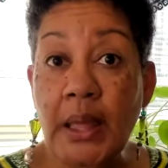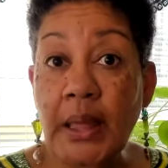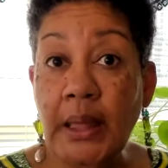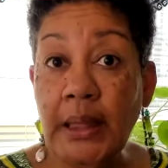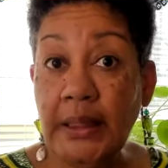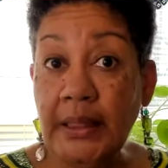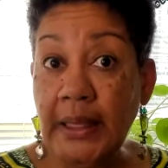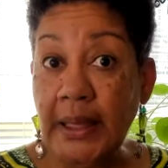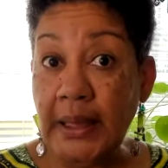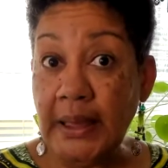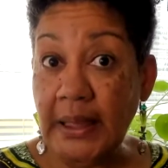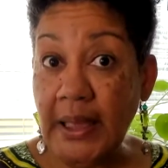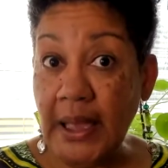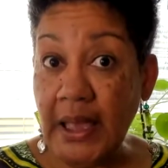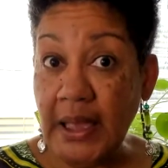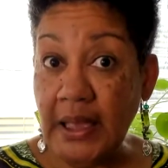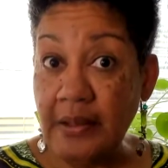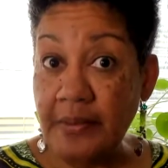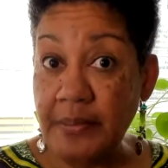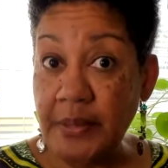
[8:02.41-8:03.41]
They
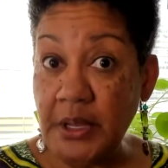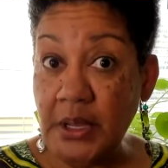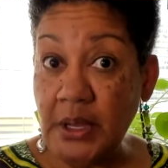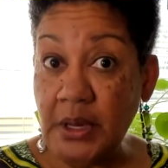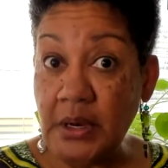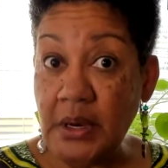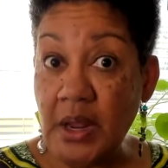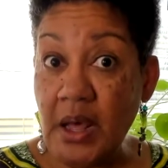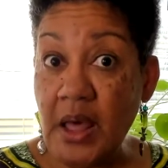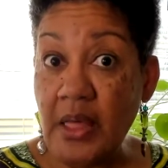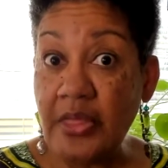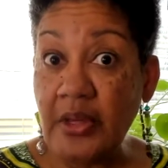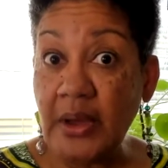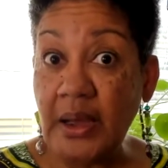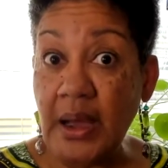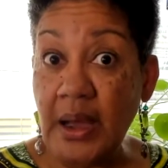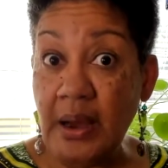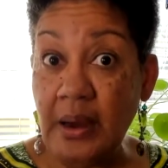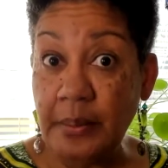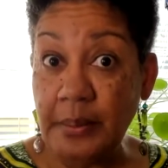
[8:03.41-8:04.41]
gave me another
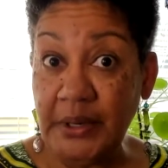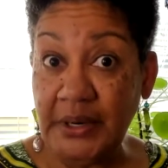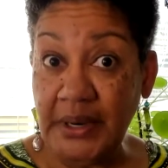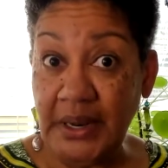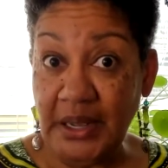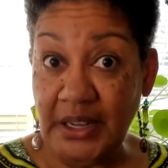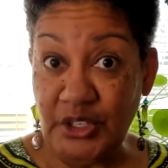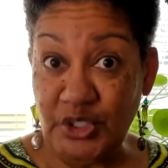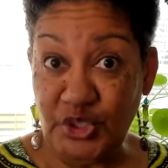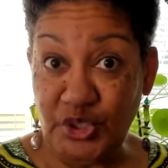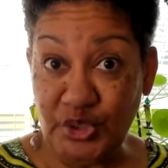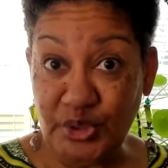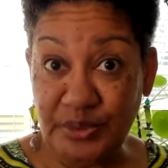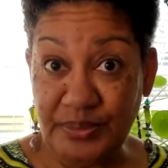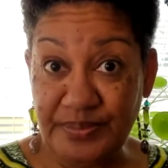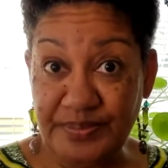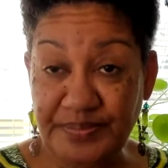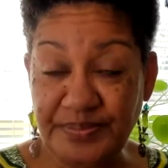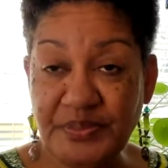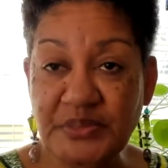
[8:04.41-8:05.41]
combination.